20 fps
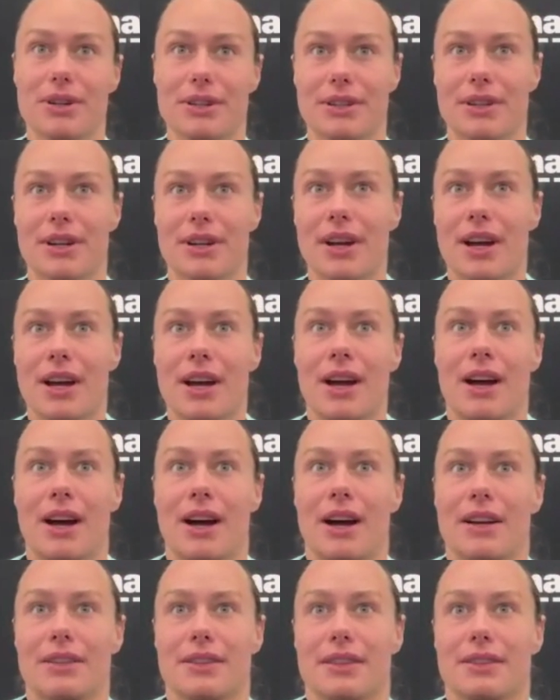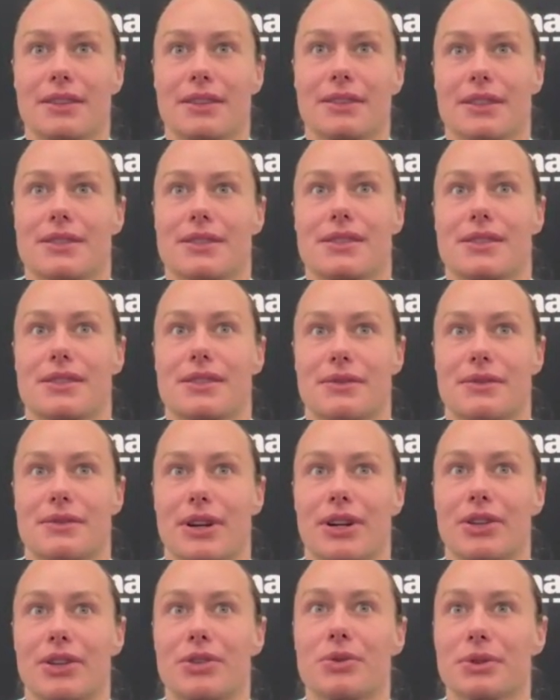And I think that's
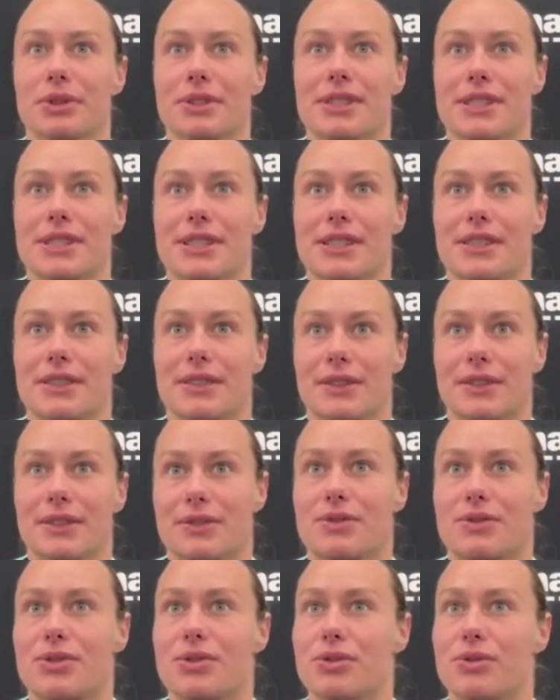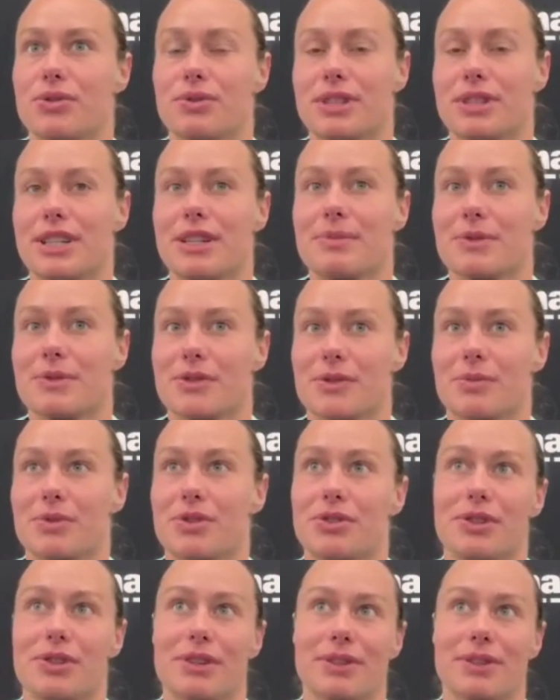very cool to see the two teams from
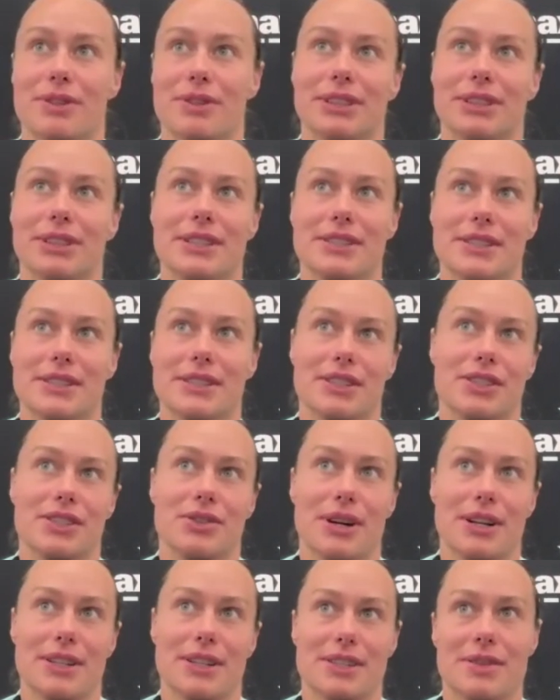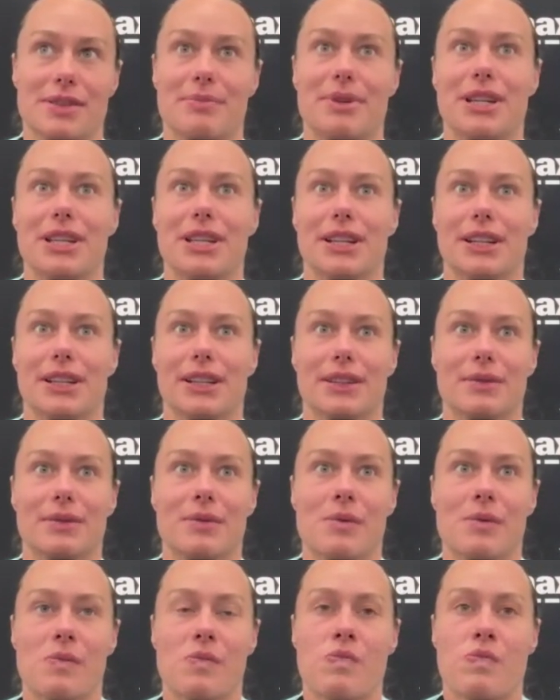two different leagues in the US competing.
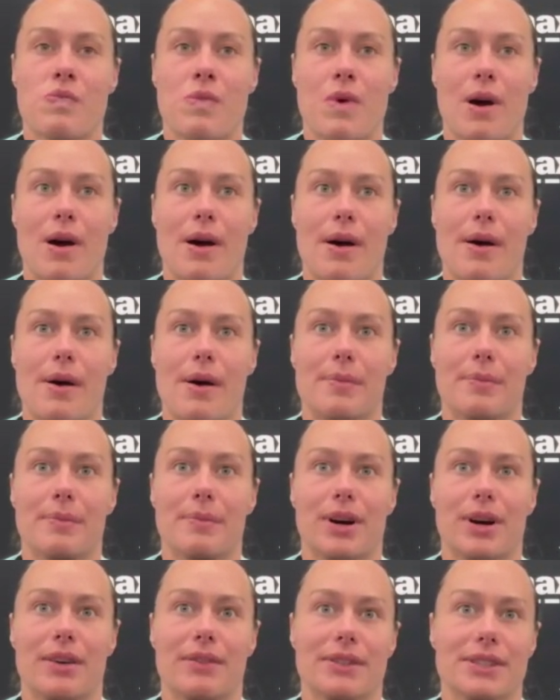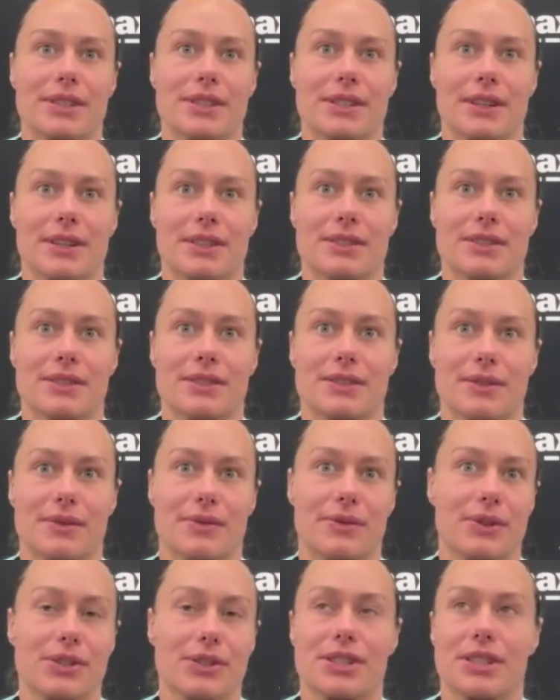And obviously that's the
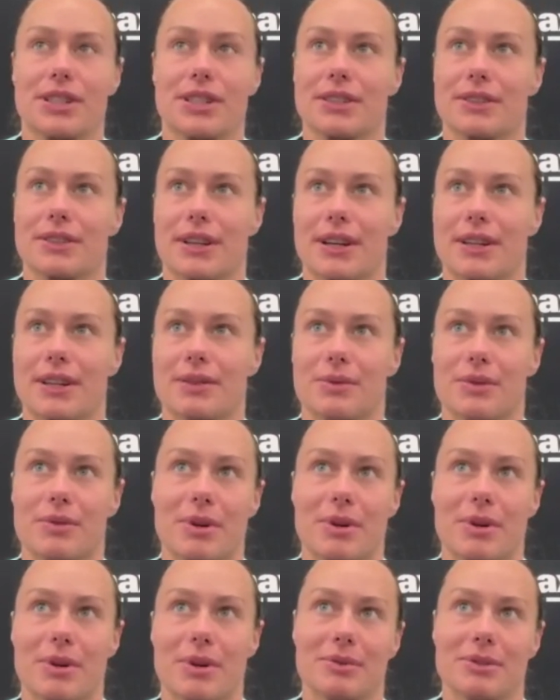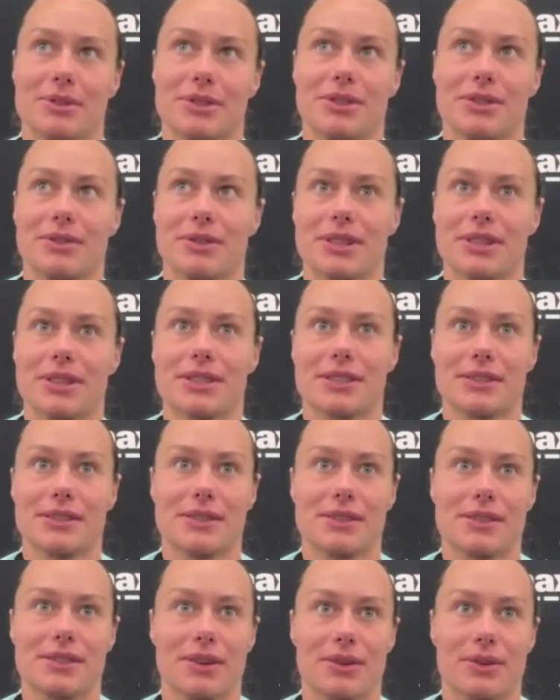first year that we've been able to do this.
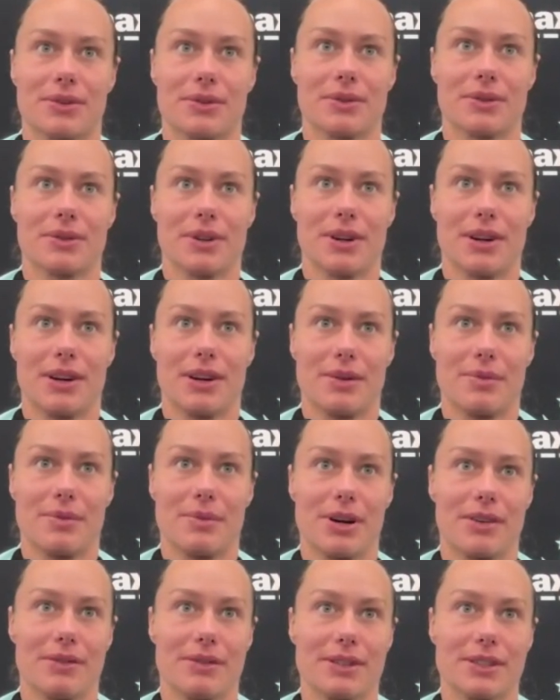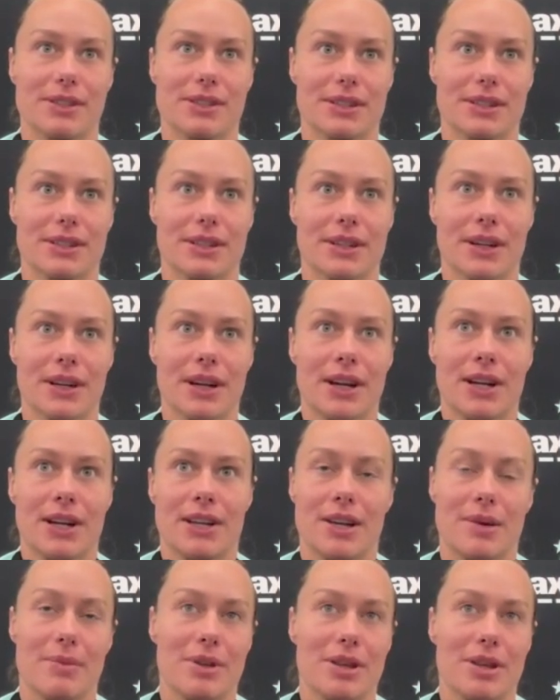And so obviously
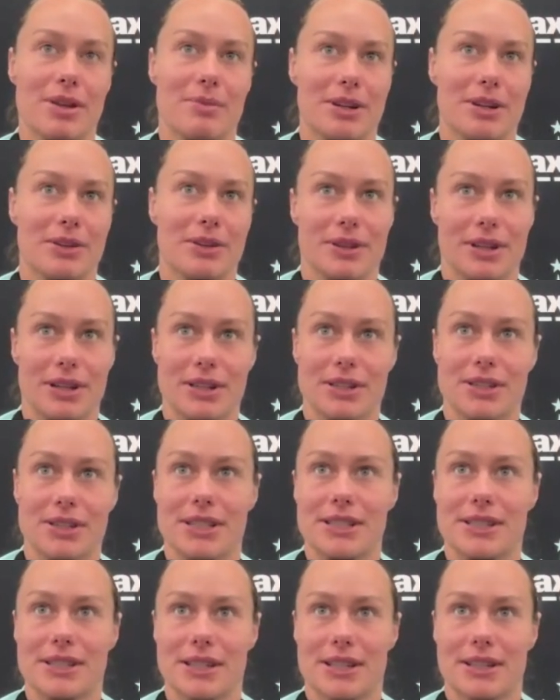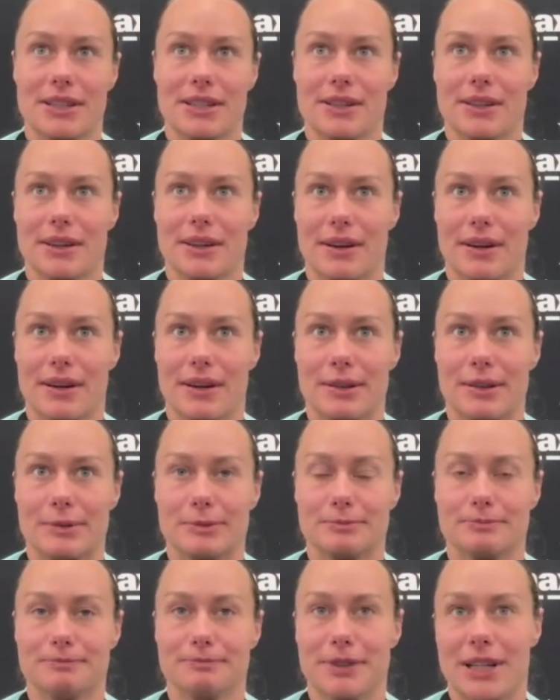them in the middle of their season
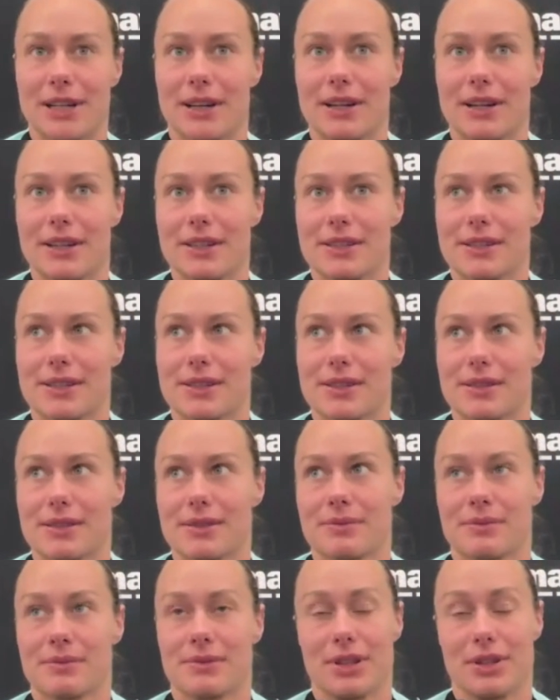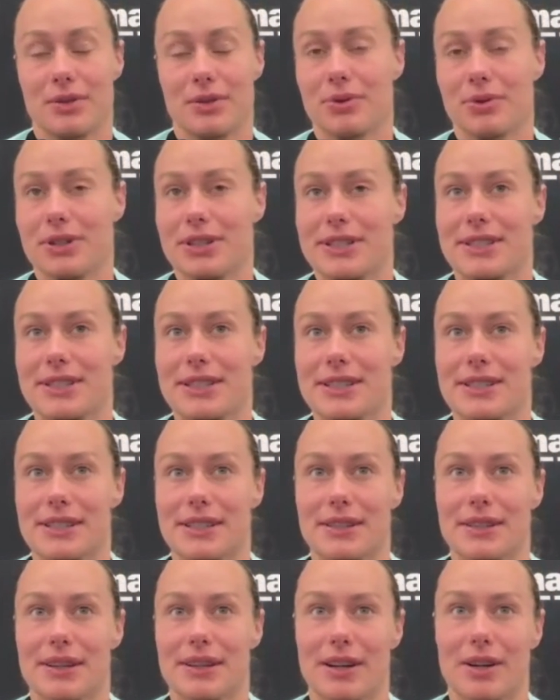and us,
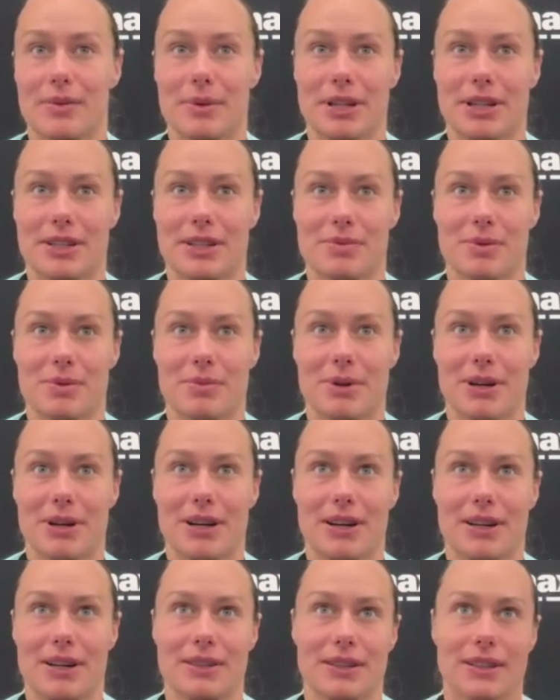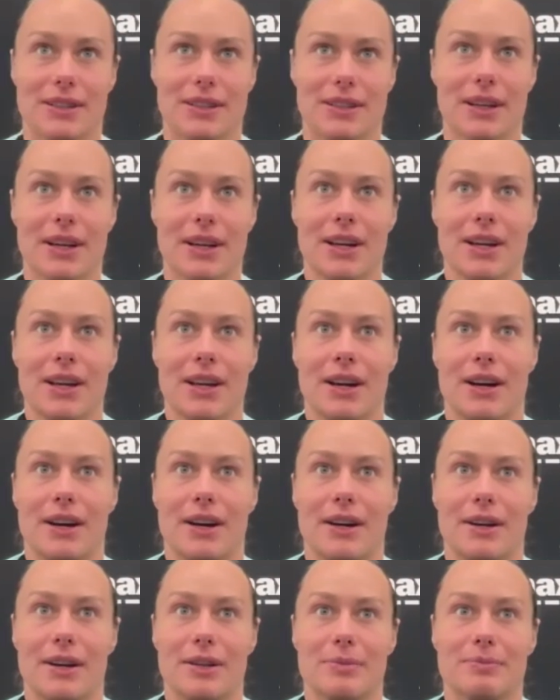preseason helping us prepare, I think it
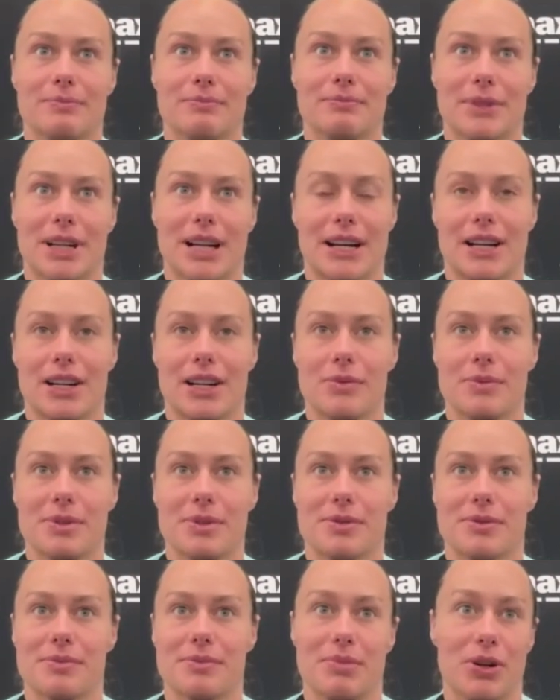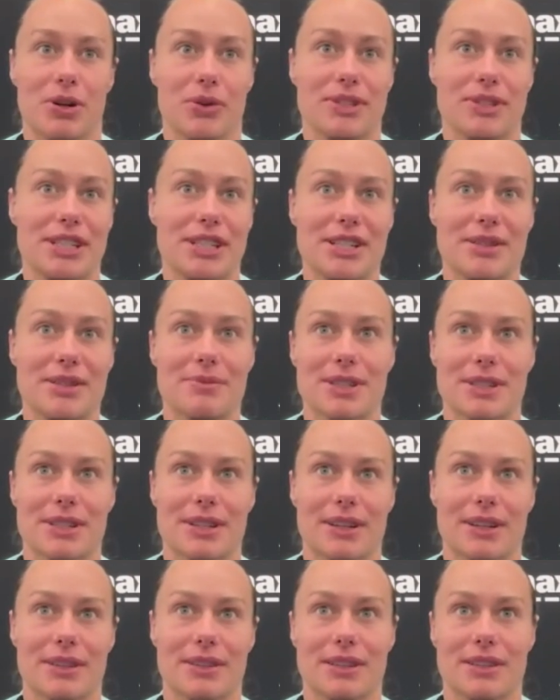kind of helps both teams.
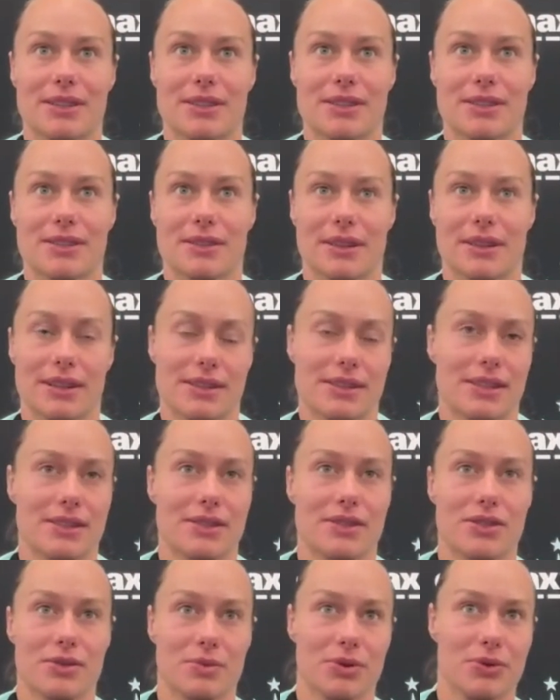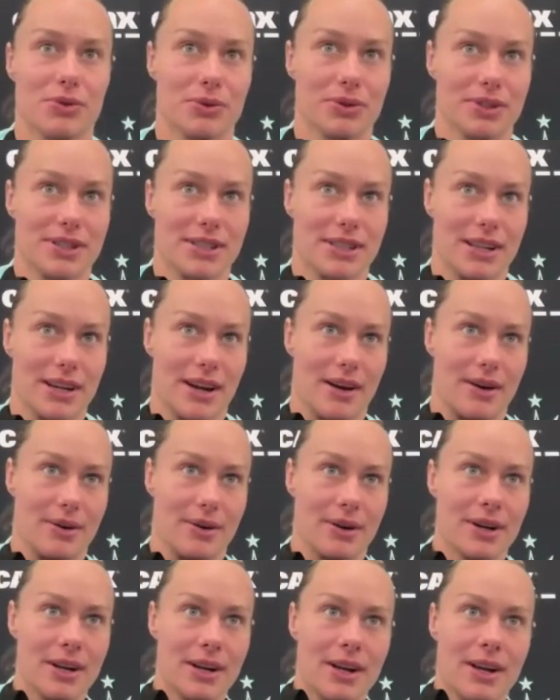And I think it's, like I said, super cool to see
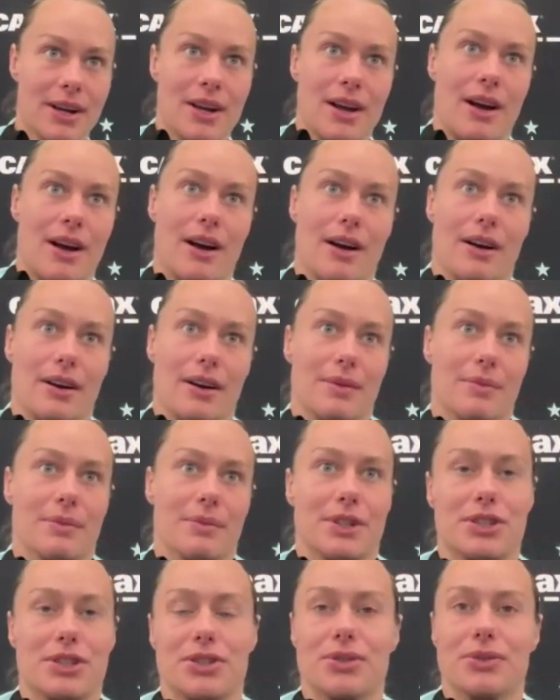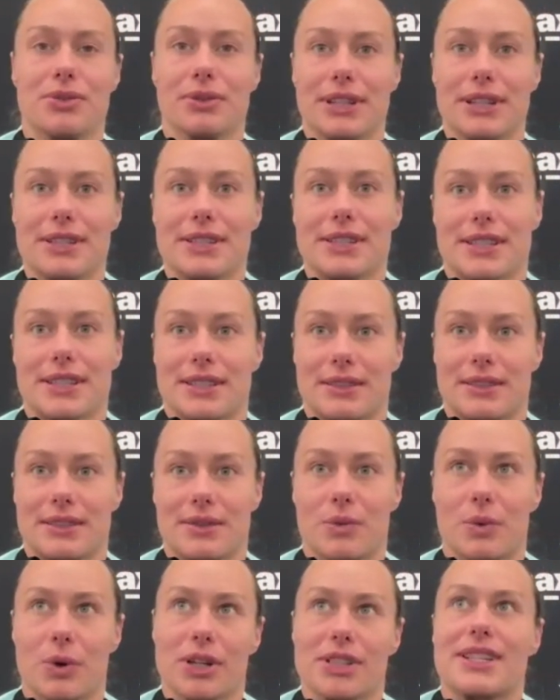how the two leagues
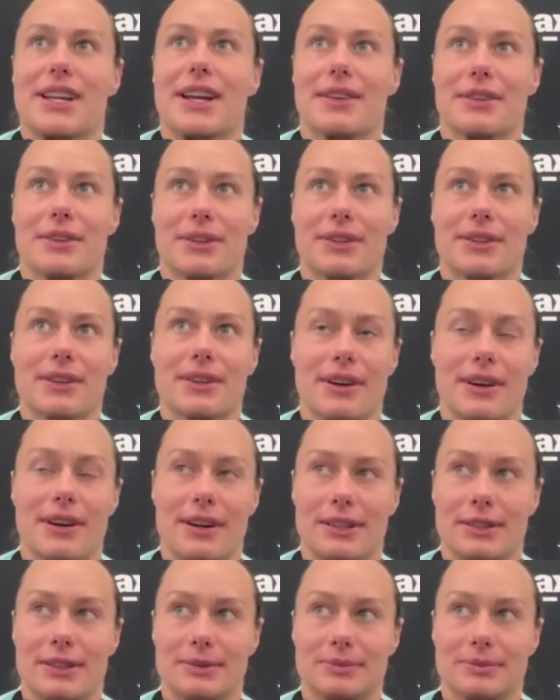can work together